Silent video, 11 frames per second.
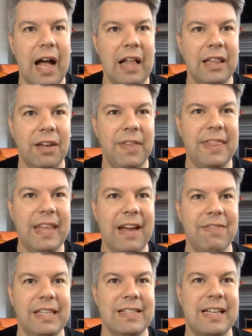I love that they
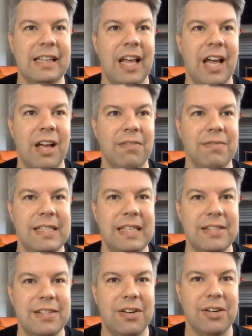have these gloves,
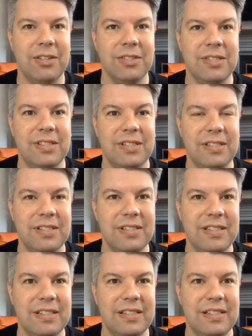these girls.
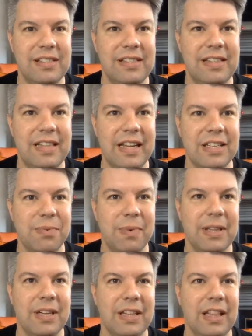They get to
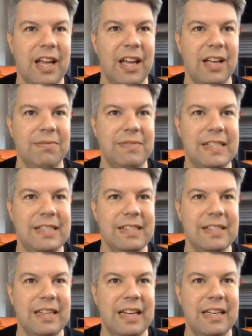wear the gloves
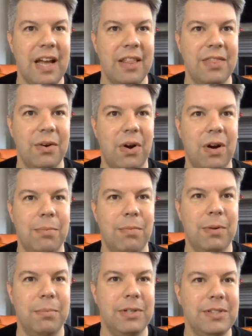and not the arm
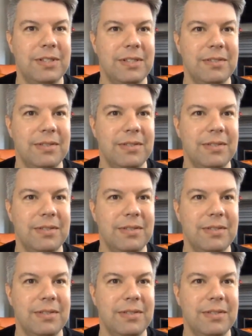warmers.